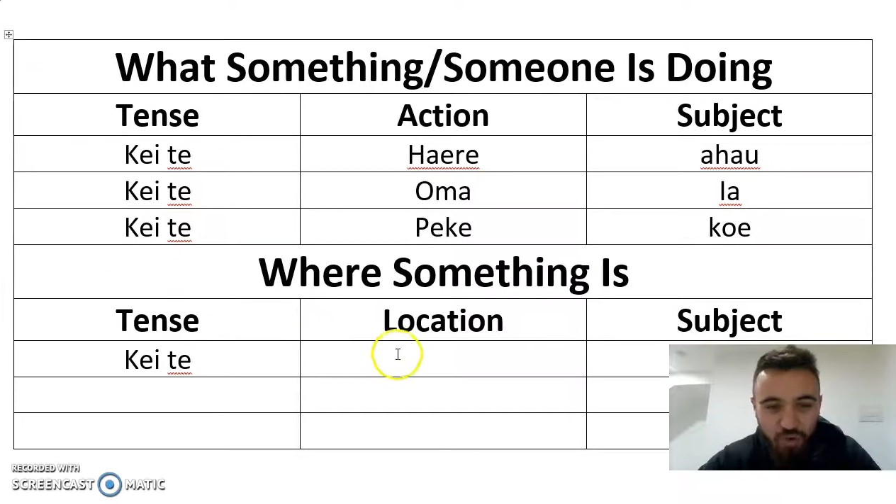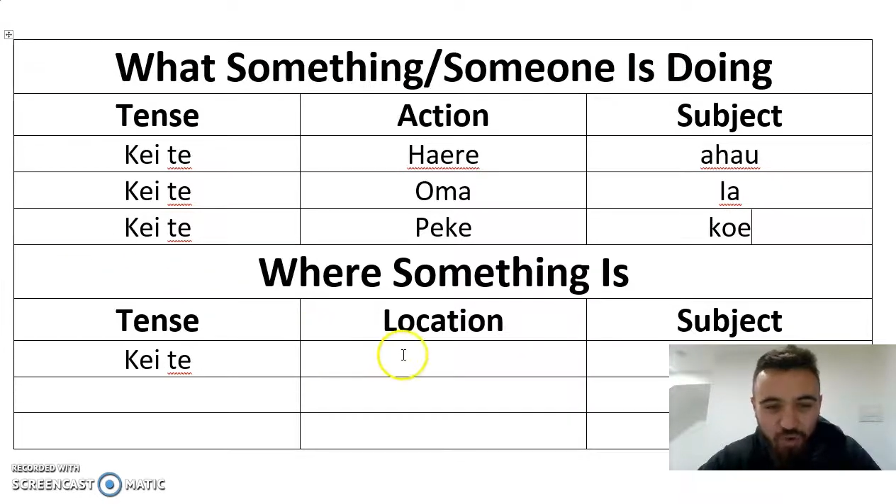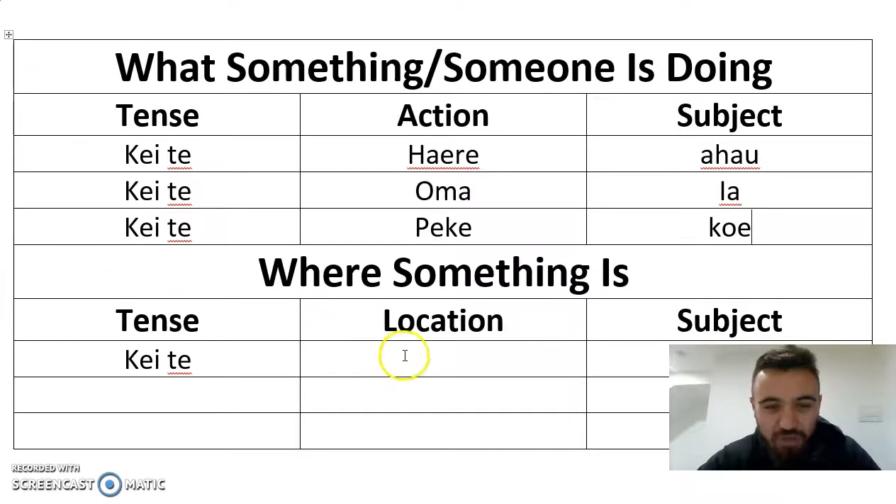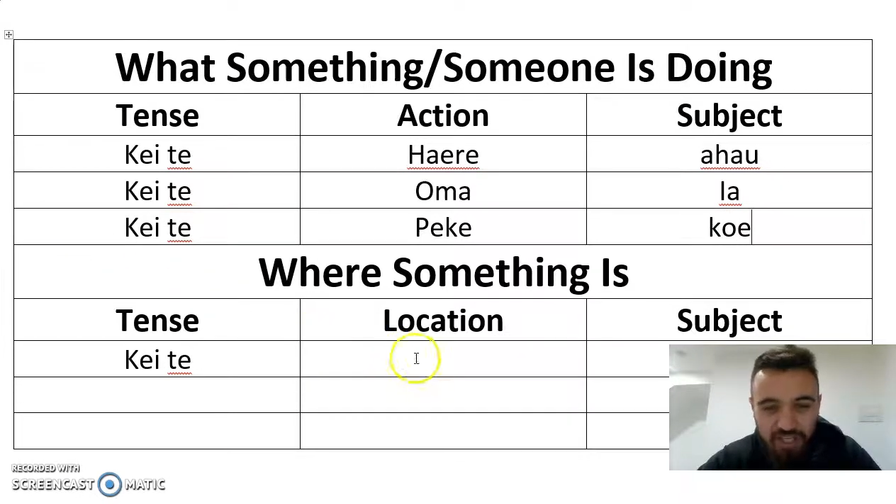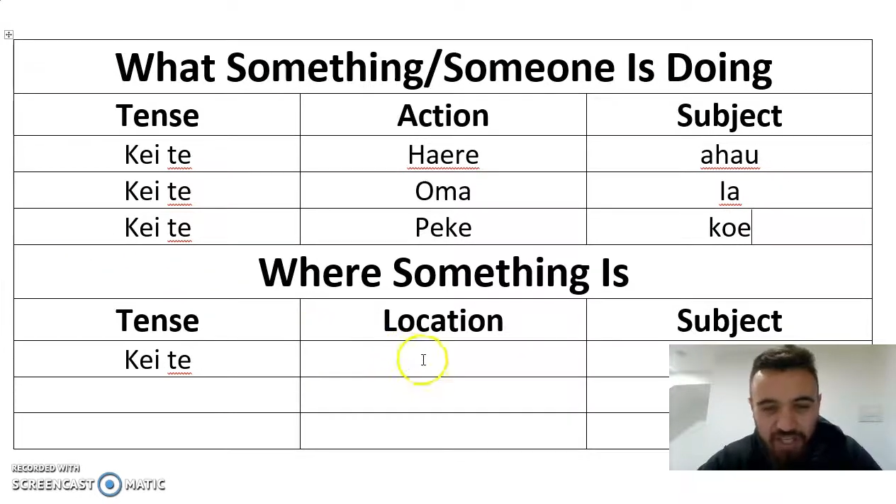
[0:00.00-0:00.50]

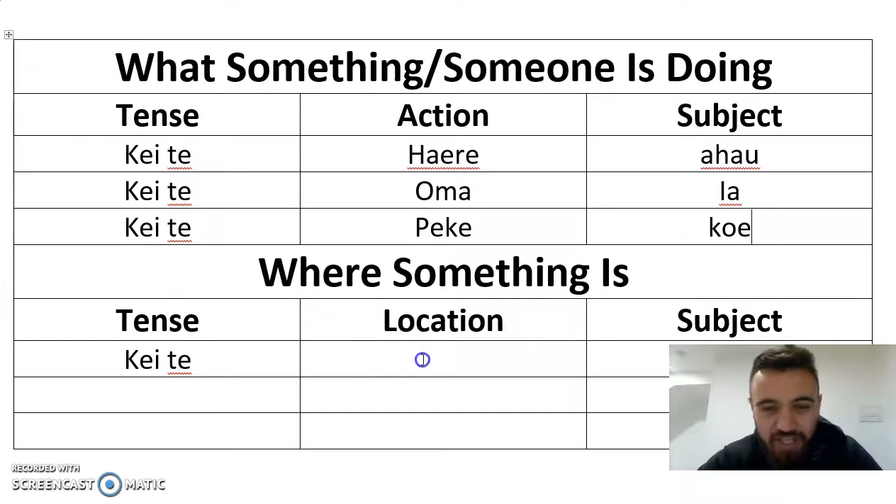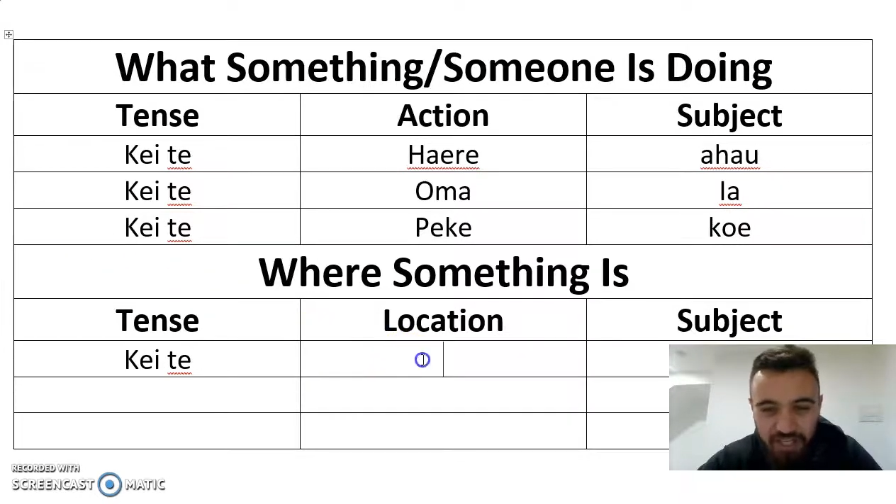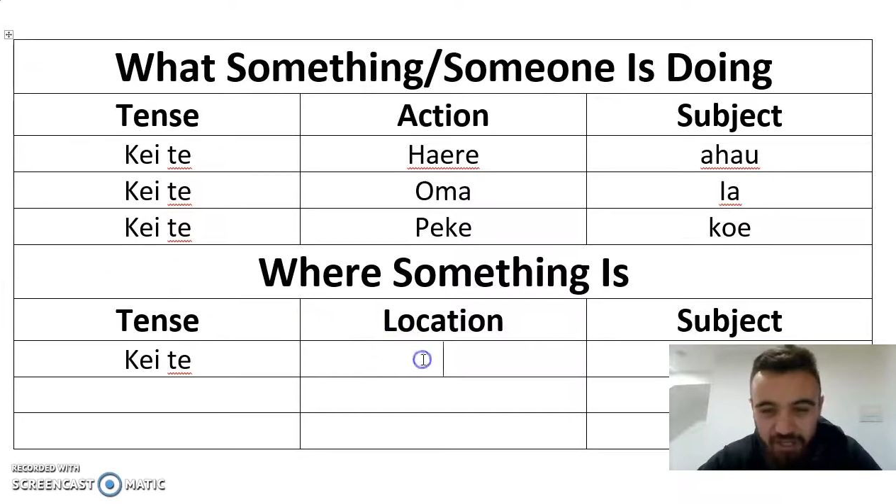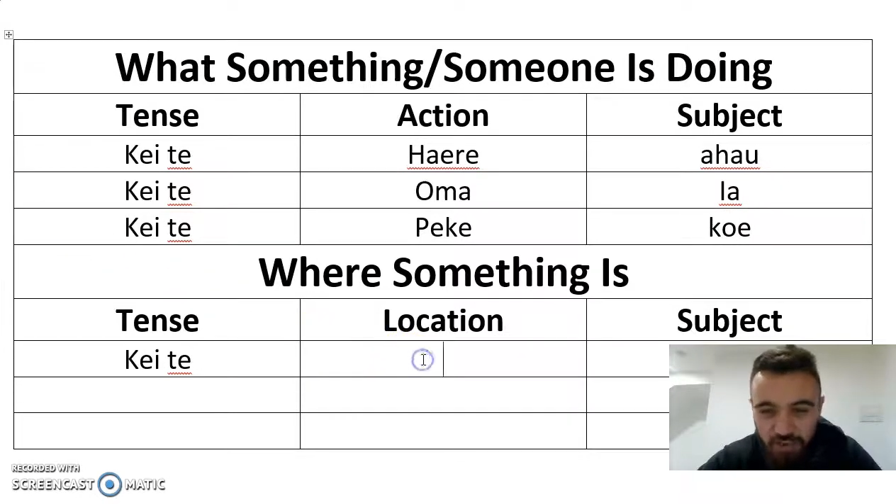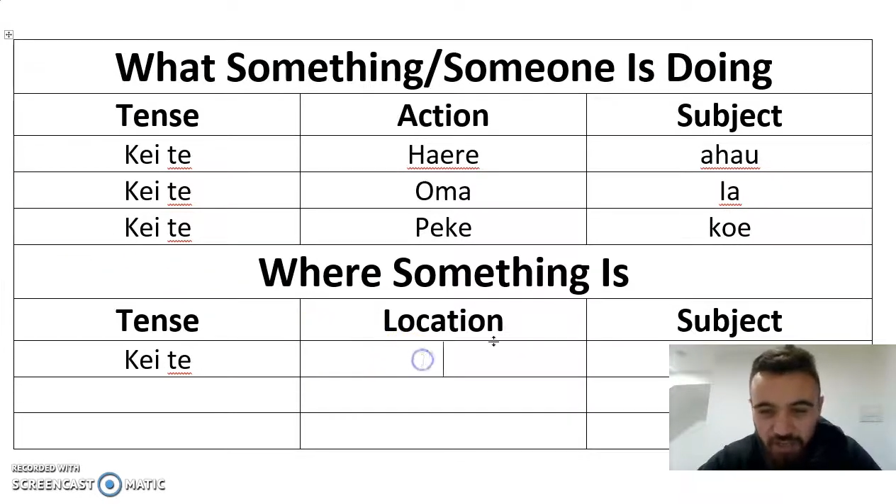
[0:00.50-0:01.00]
Whereas in
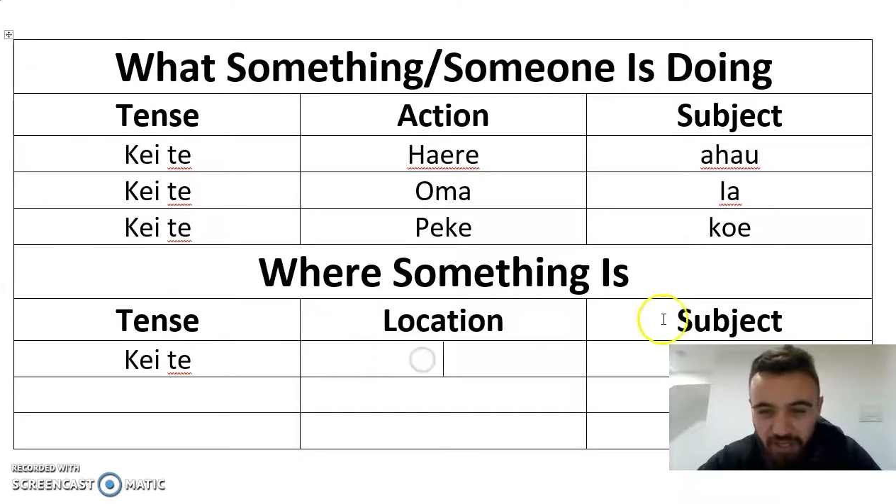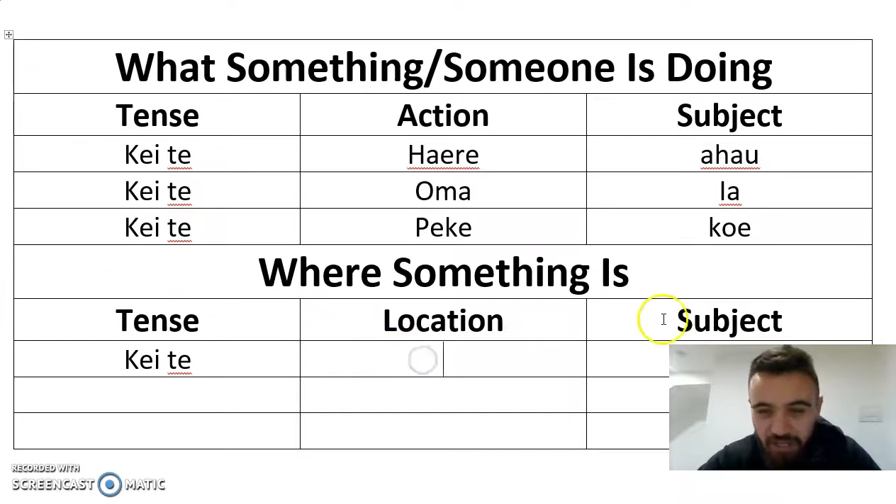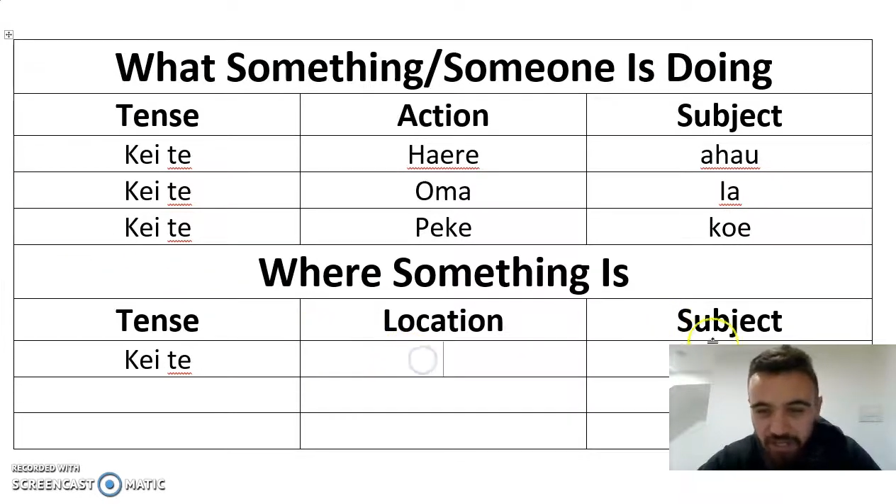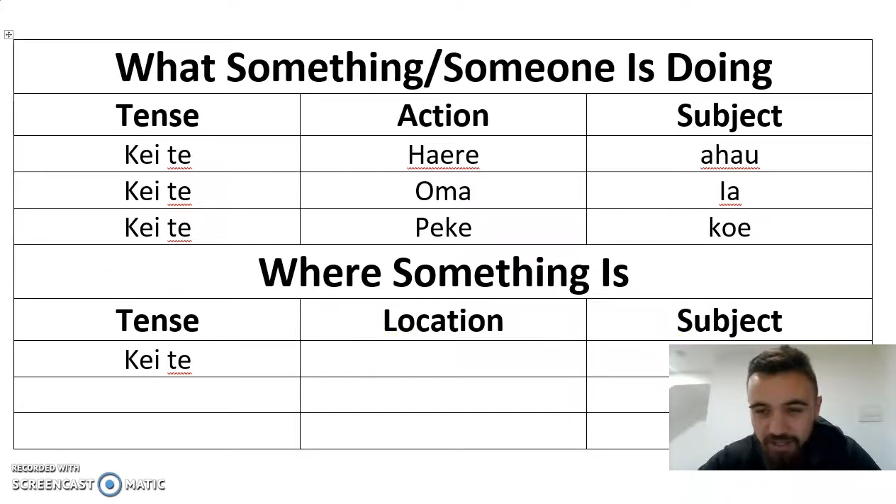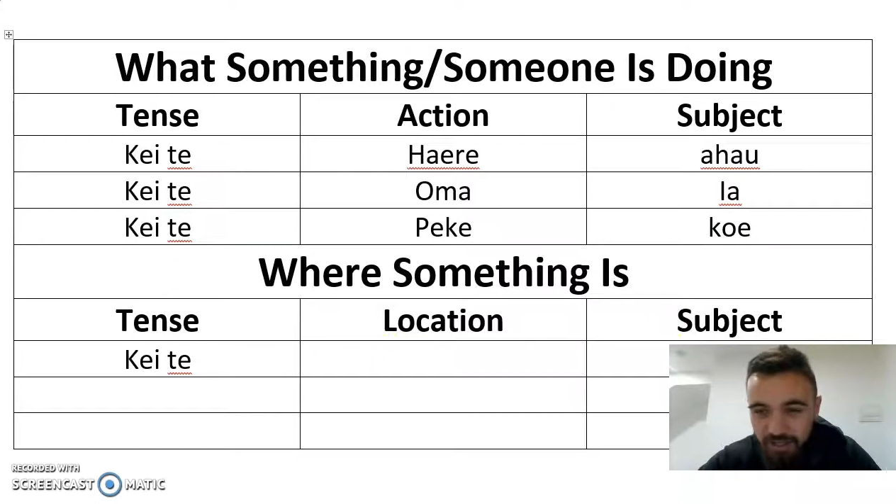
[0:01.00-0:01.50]
this
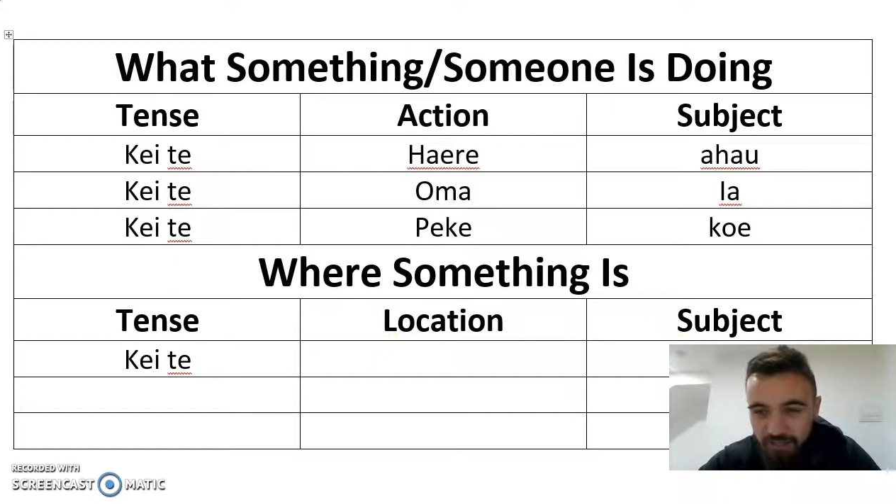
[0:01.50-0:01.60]
one,